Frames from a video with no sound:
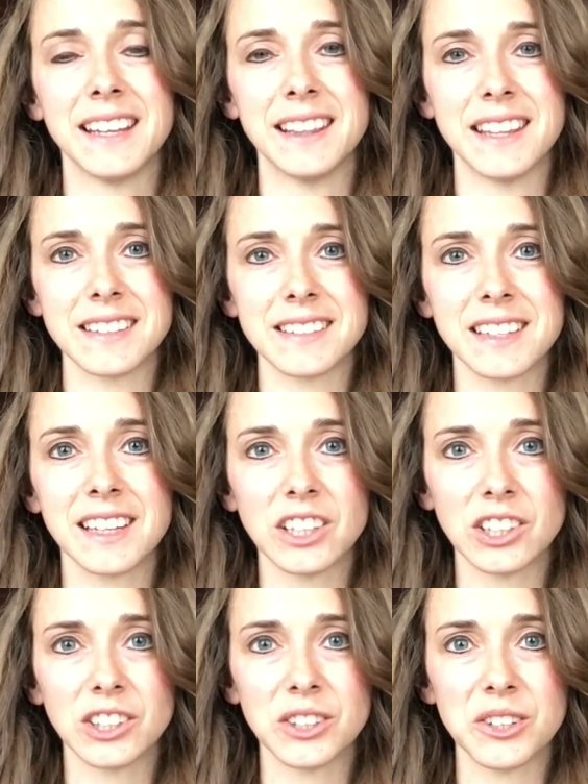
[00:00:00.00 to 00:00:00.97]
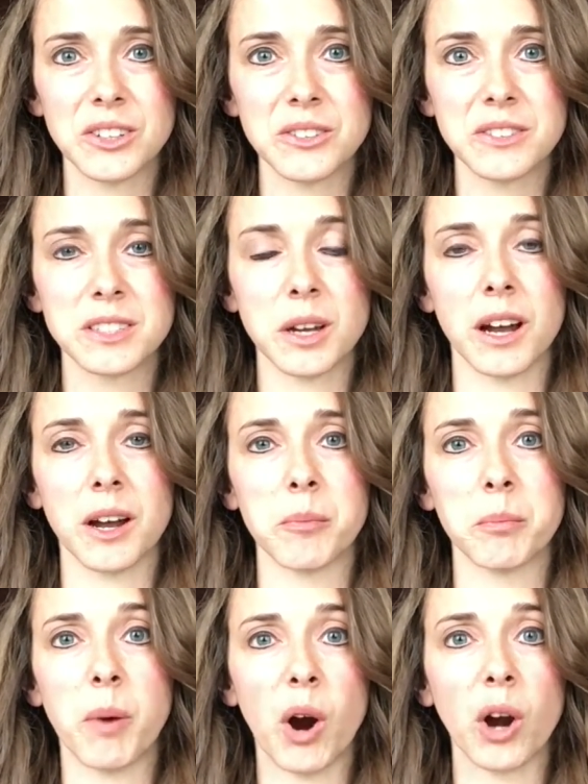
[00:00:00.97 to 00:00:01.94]
This concludes
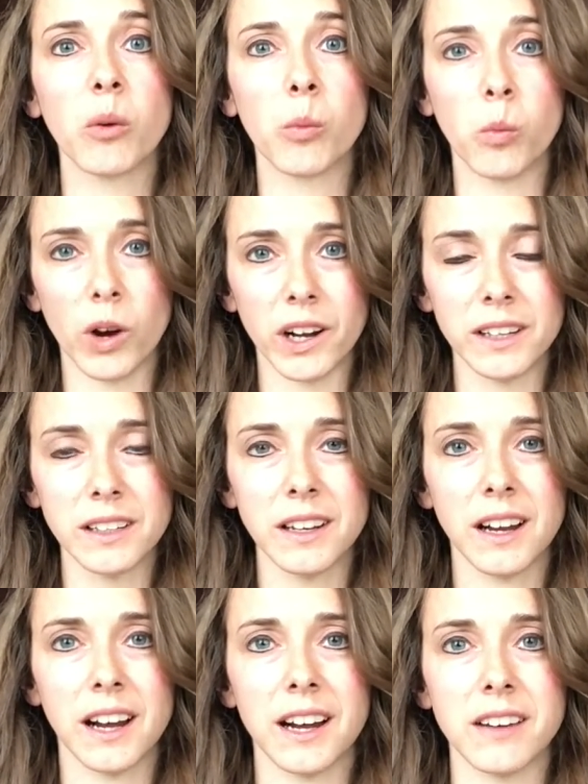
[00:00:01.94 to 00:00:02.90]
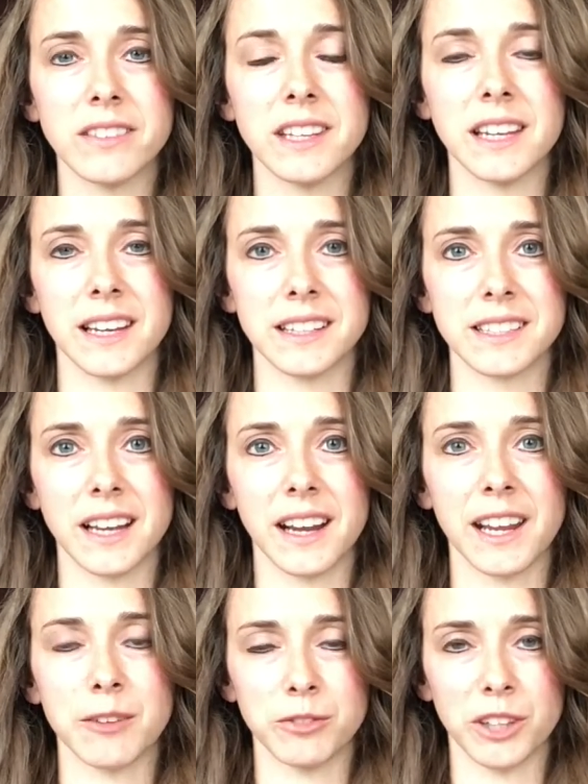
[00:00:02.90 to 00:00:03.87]
part 1 of the
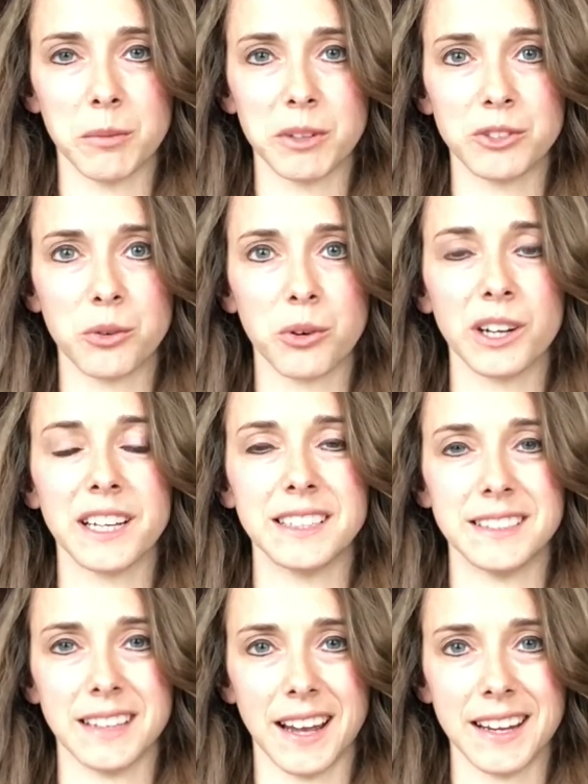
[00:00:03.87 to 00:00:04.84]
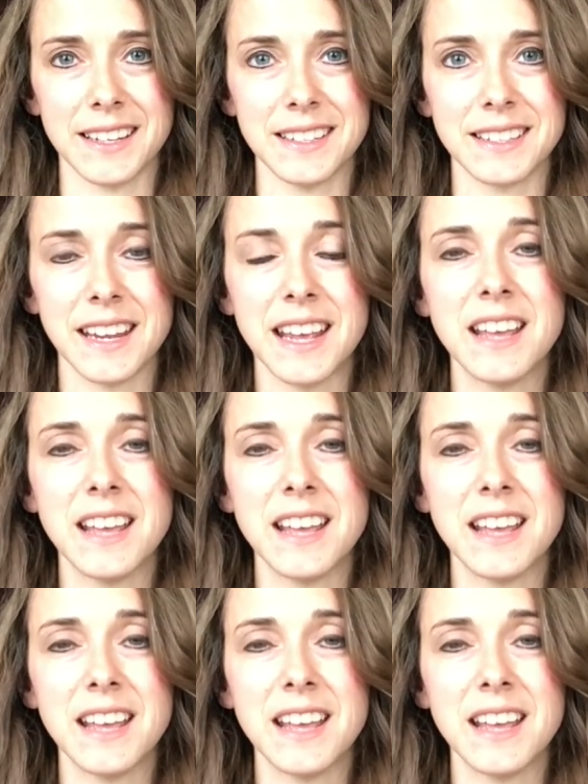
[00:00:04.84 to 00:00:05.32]
anti-inflammatory diet.